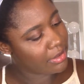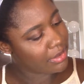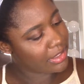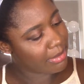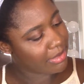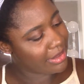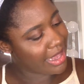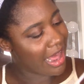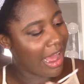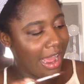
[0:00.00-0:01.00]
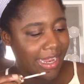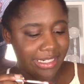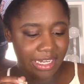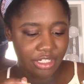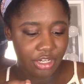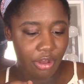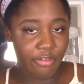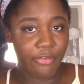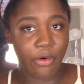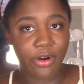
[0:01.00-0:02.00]
something that I tend to go
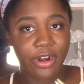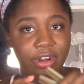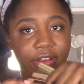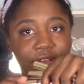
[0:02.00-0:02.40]
for.